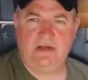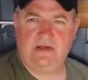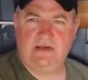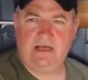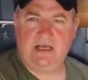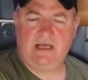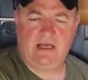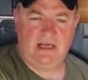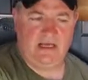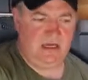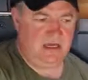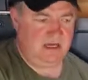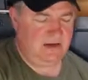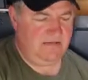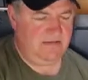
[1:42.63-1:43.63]
What do you think?
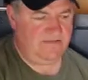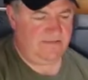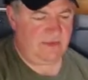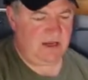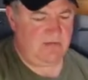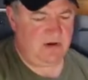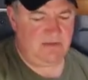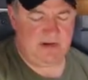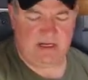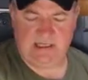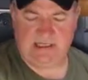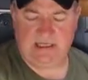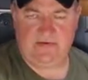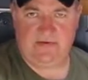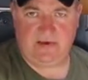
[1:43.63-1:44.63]
Um, we might be able
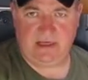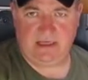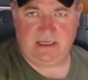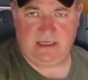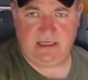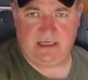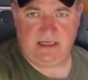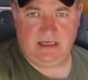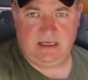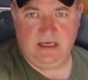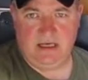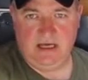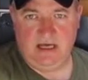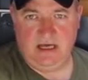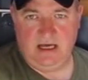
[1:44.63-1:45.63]
to see things
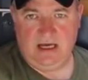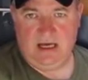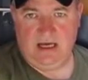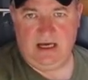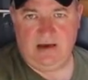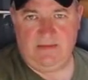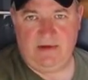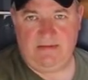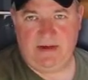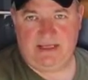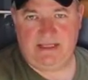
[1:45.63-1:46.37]
a bit